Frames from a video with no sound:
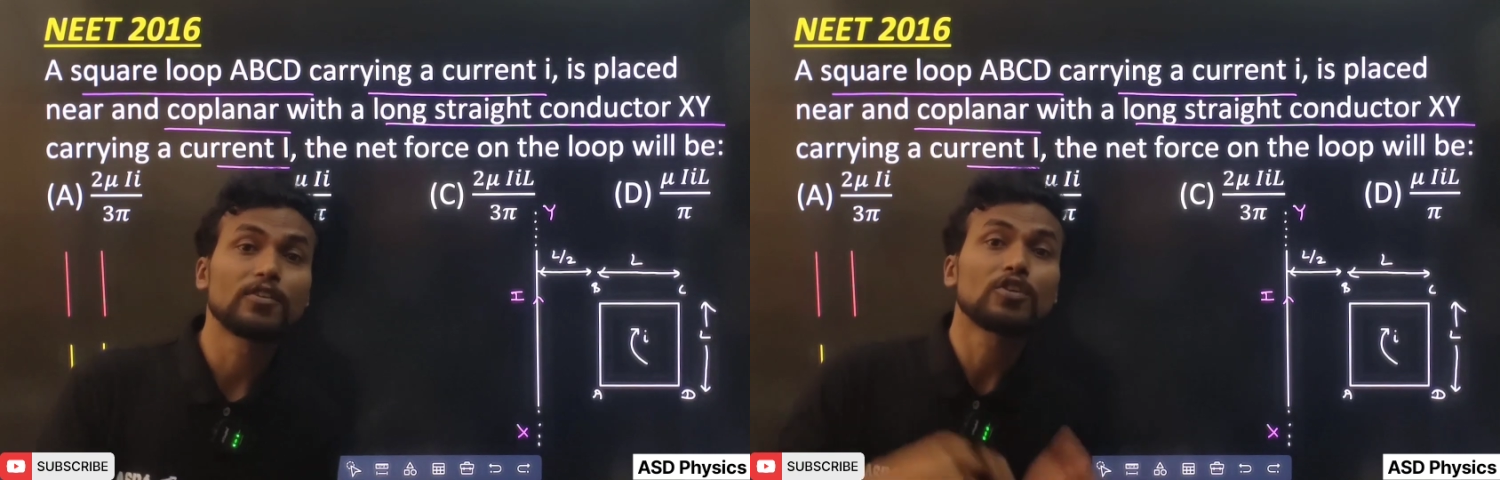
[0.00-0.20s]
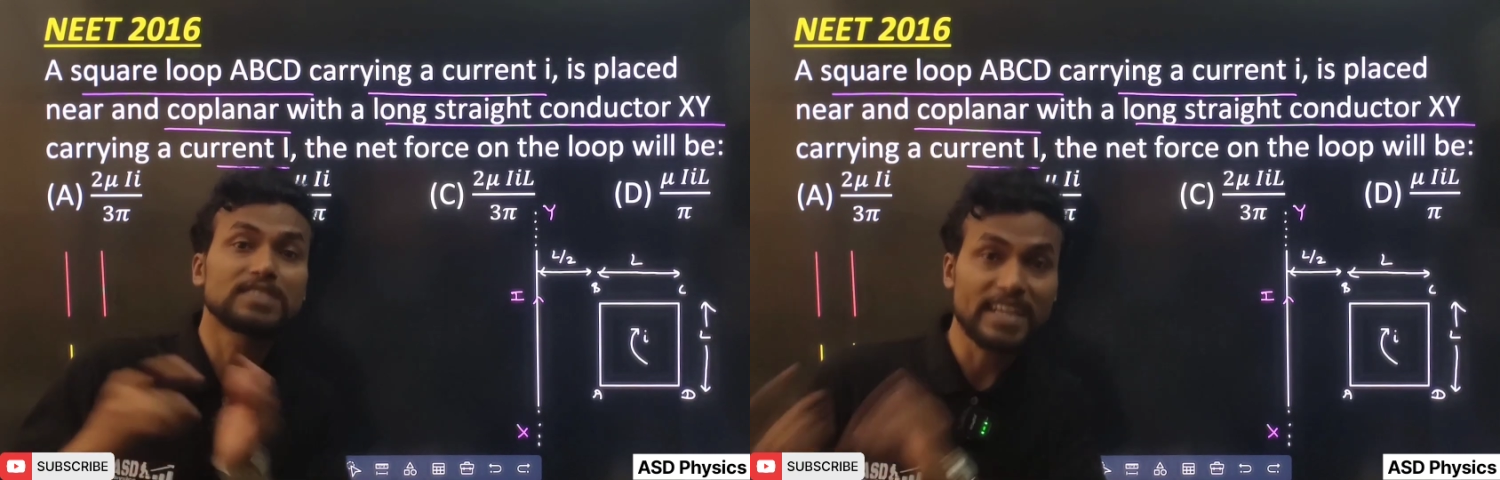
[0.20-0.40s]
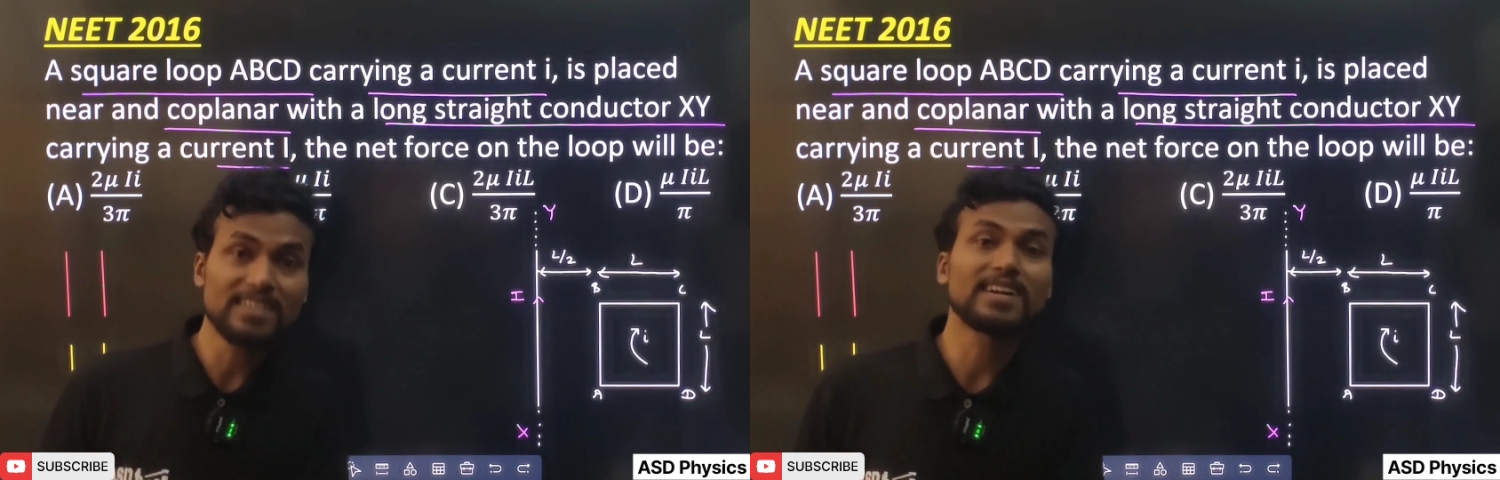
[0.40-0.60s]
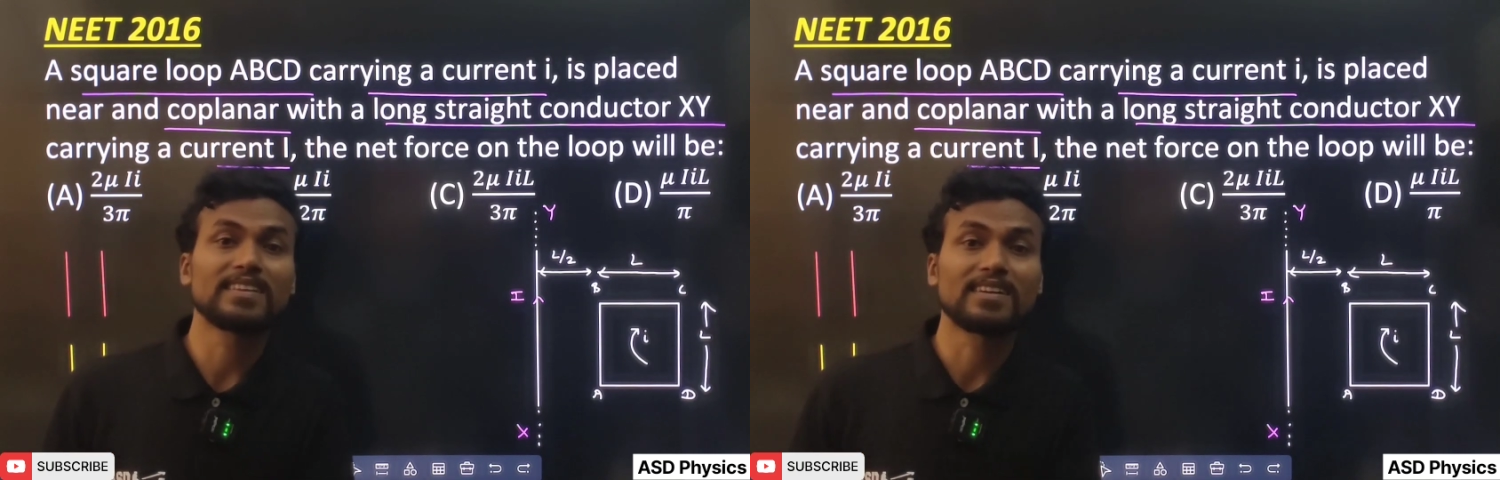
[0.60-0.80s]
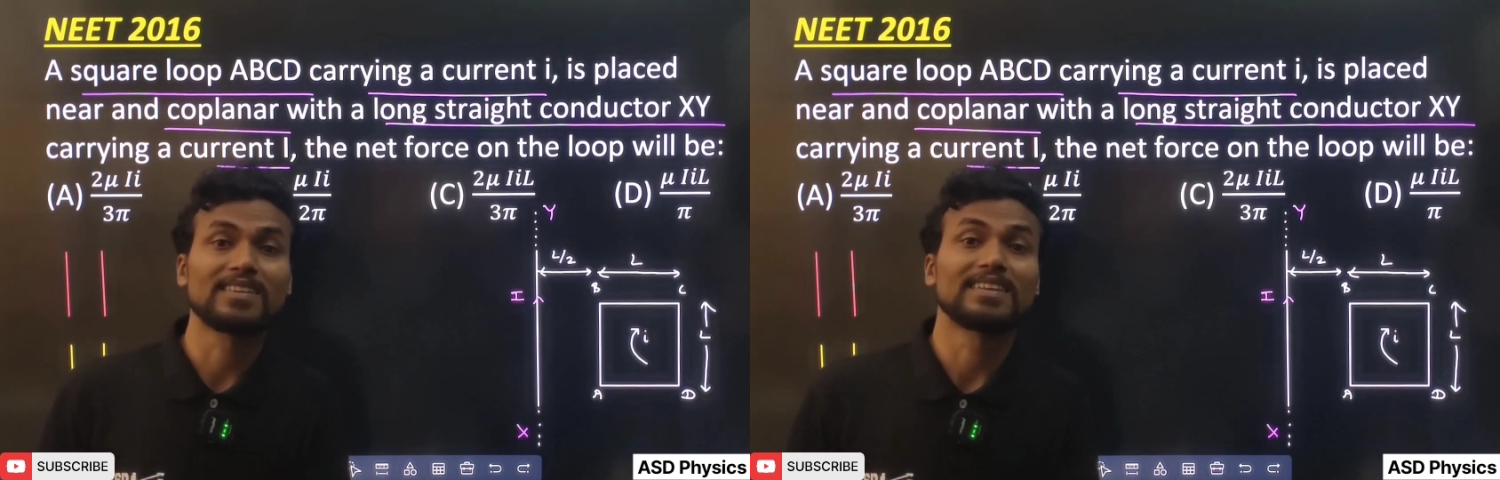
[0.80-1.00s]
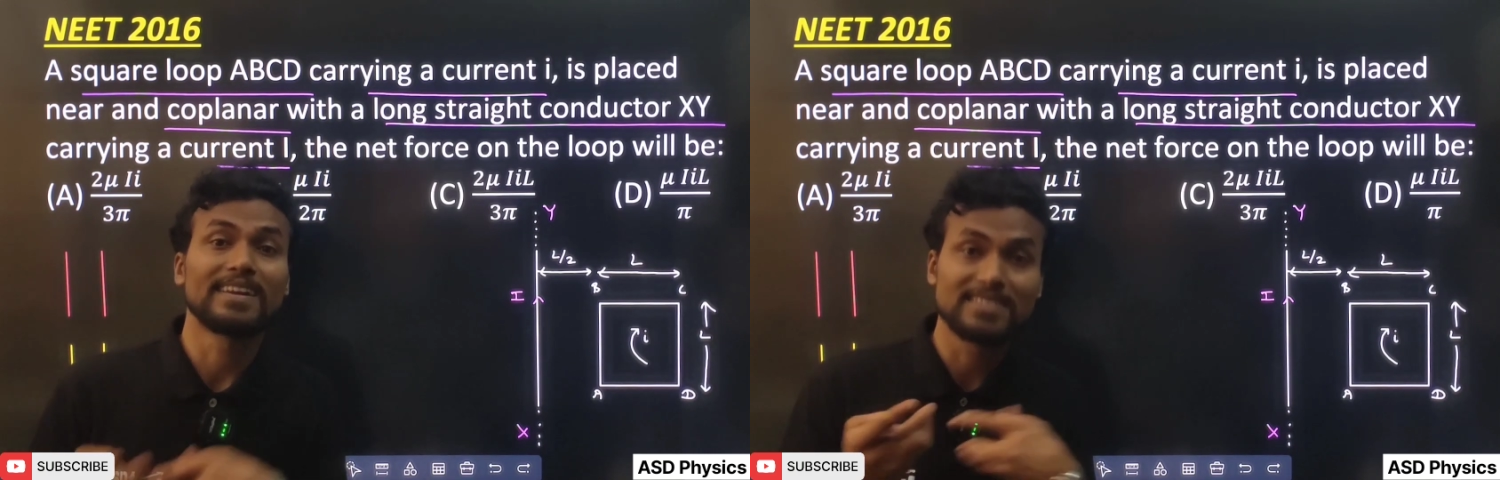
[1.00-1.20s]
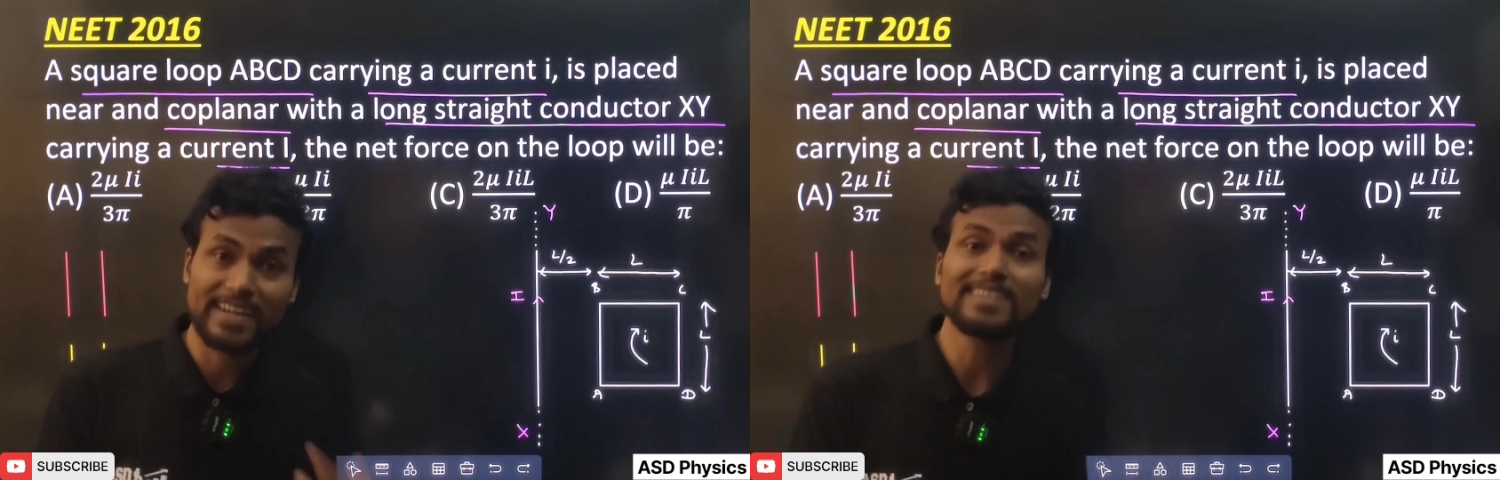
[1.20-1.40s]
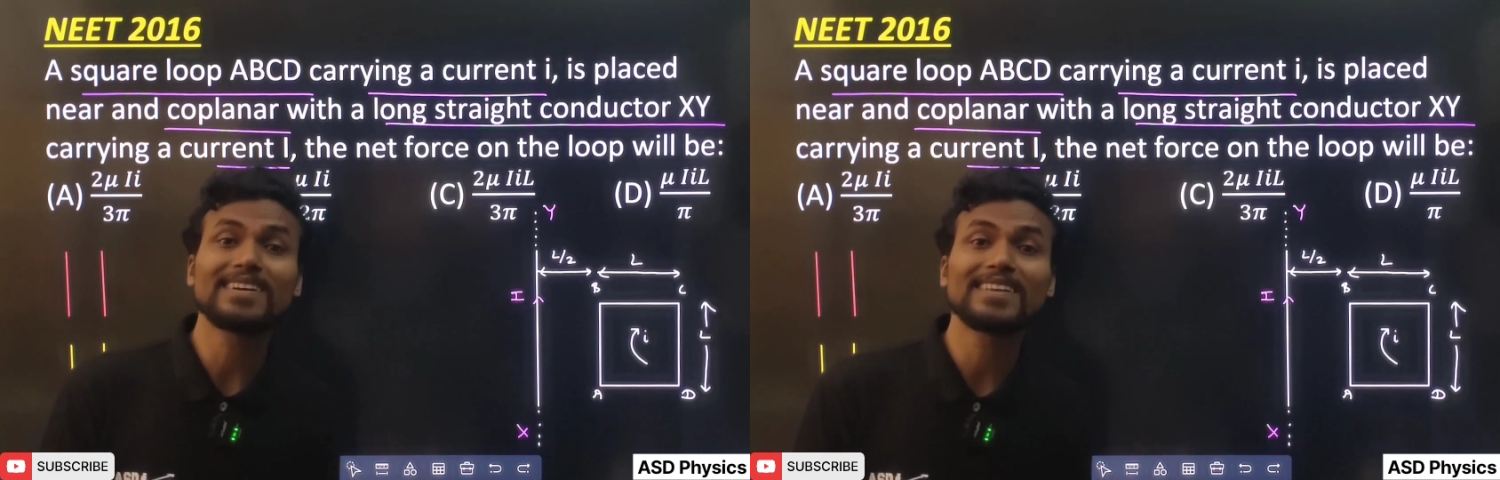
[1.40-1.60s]
field of second conductor and
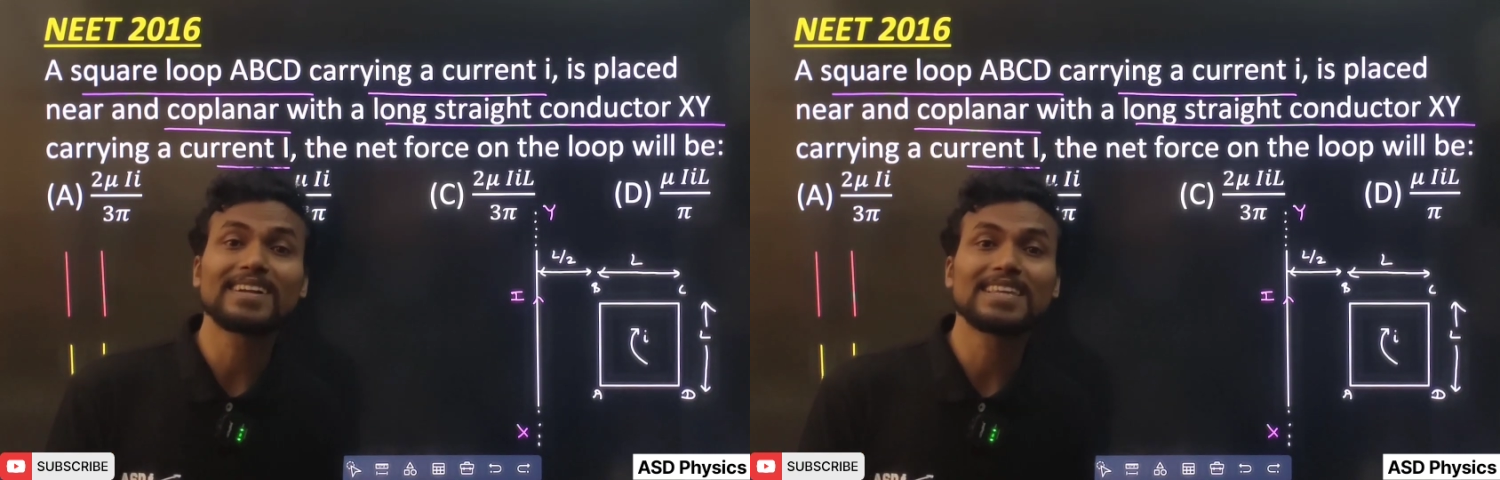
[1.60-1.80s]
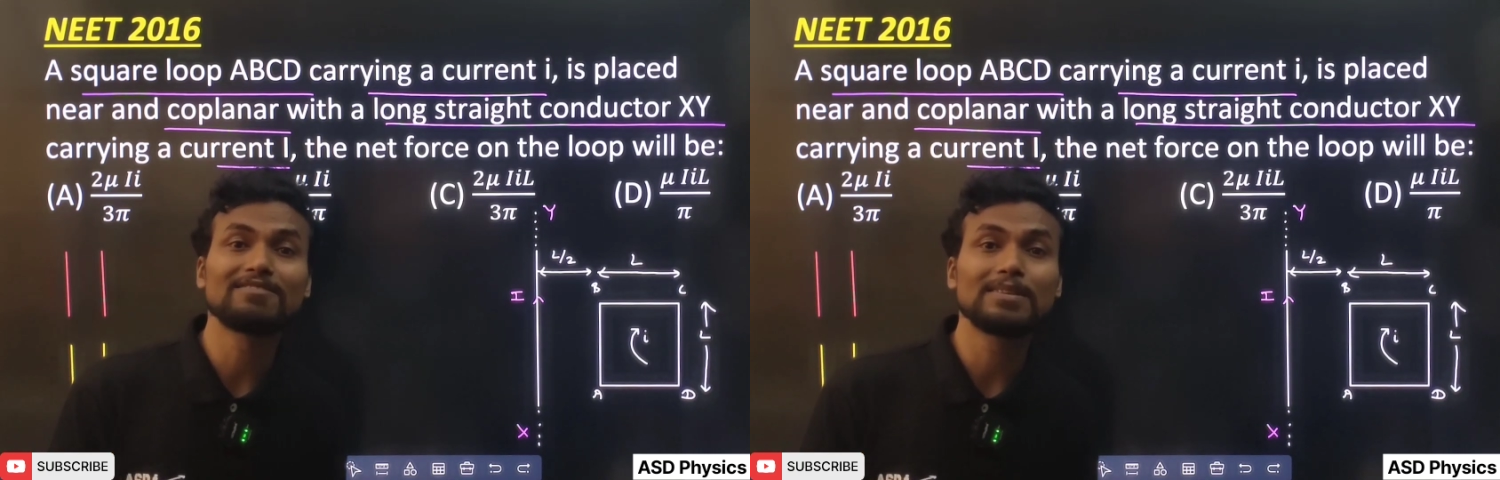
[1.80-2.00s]
second conductor